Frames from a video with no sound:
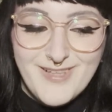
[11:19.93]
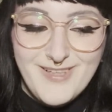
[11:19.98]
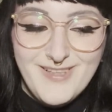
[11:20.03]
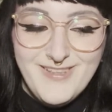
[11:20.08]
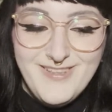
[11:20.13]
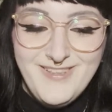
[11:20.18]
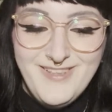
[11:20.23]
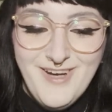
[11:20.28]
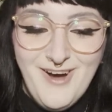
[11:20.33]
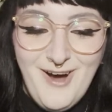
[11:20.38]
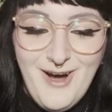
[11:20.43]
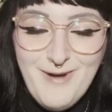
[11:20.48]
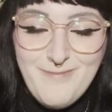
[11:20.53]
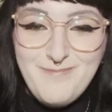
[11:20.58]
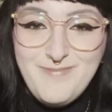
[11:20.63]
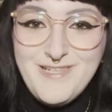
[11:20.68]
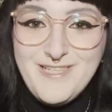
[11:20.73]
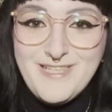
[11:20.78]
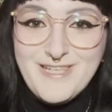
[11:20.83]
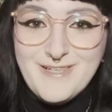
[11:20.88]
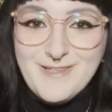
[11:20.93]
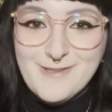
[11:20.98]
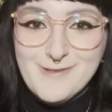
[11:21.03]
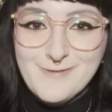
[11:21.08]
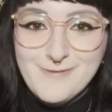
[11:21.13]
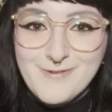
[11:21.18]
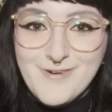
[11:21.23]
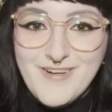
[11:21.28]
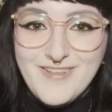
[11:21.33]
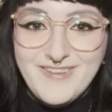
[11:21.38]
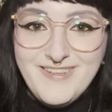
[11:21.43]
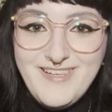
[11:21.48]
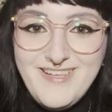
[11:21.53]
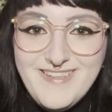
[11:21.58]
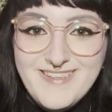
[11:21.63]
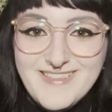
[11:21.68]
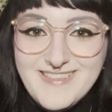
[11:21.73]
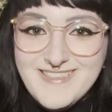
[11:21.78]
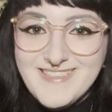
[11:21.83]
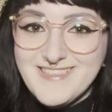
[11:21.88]
Not beginner friendly.
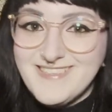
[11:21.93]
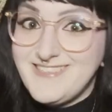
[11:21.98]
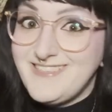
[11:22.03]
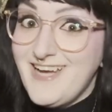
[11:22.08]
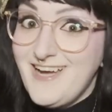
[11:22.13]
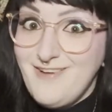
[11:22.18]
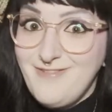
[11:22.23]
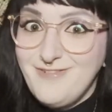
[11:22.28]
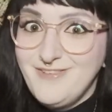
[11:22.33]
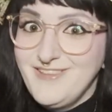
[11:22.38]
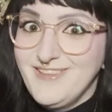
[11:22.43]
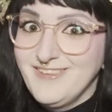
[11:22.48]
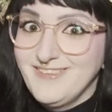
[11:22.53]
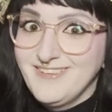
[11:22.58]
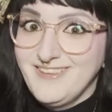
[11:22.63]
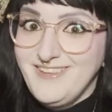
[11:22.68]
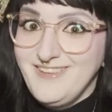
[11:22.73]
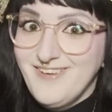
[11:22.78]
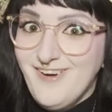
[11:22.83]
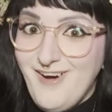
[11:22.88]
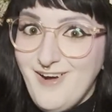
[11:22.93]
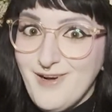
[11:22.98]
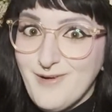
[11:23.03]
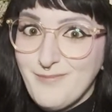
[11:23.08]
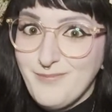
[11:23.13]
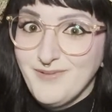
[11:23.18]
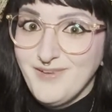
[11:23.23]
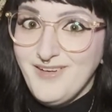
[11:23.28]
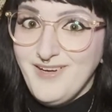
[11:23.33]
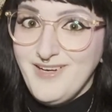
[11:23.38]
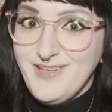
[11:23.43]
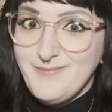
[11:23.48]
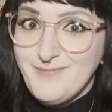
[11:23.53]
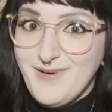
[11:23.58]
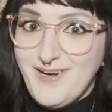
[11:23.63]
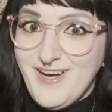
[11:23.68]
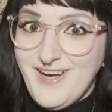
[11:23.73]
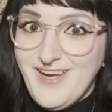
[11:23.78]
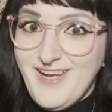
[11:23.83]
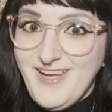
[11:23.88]
This is definitely not a blind
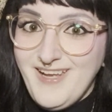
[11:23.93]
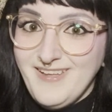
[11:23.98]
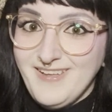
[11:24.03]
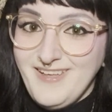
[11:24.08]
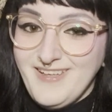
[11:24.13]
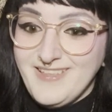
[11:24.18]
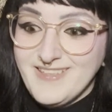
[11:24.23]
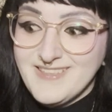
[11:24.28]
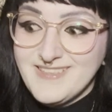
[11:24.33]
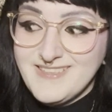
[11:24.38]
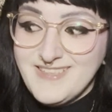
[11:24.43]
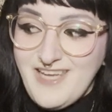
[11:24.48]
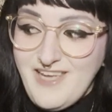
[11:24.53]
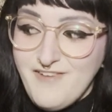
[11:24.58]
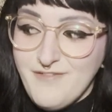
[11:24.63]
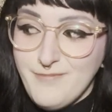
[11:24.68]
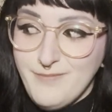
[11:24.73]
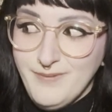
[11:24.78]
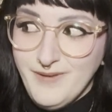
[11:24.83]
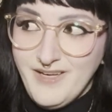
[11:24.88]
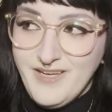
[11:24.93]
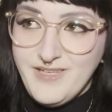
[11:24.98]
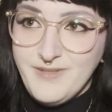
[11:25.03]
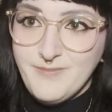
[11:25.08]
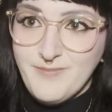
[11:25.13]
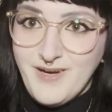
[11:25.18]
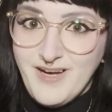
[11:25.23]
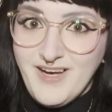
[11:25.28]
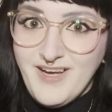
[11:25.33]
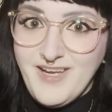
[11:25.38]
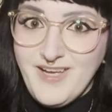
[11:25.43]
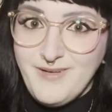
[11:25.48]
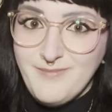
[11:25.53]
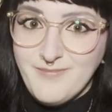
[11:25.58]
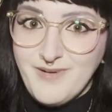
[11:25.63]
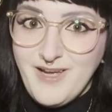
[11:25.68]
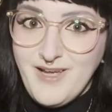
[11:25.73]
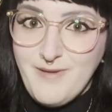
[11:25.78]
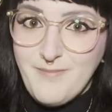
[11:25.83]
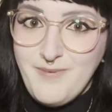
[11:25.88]
buy, like a safe blind buy in
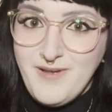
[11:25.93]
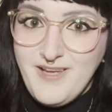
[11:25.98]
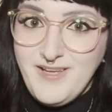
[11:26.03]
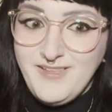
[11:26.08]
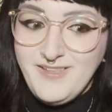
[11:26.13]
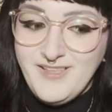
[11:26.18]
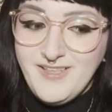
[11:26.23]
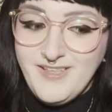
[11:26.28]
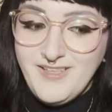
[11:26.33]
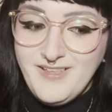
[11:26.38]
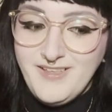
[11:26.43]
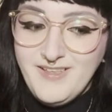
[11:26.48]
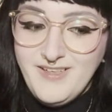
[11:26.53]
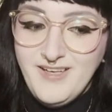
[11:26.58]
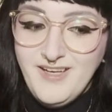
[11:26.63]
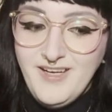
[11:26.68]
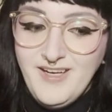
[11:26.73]
my opinion.